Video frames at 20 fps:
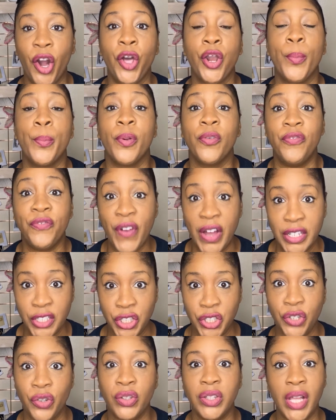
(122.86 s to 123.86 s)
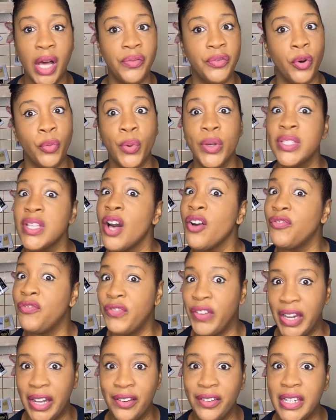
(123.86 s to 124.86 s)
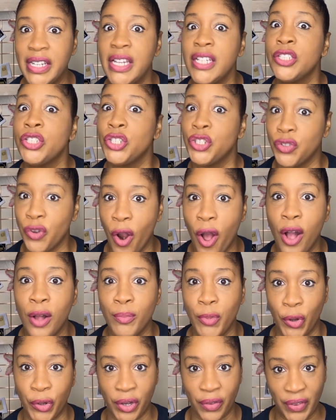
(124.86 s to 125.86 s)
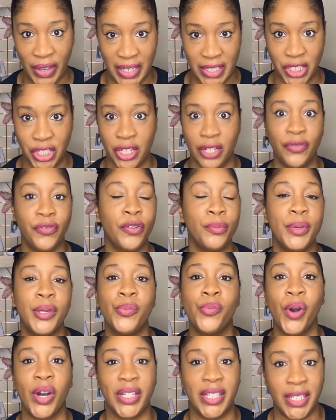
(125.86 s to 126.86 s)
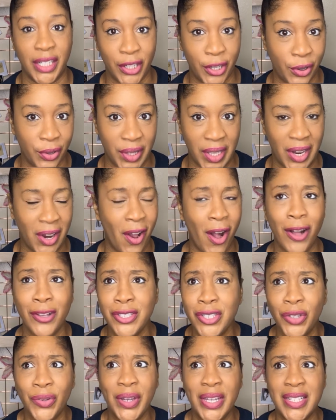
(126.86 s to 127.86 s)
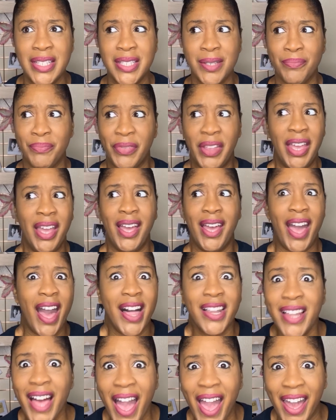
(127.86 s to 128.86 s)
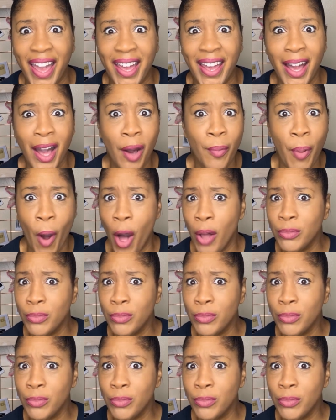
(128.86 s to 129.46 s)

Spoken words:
a professional level was a very strong motivation for me wanting to go there. Also, it's LA, palm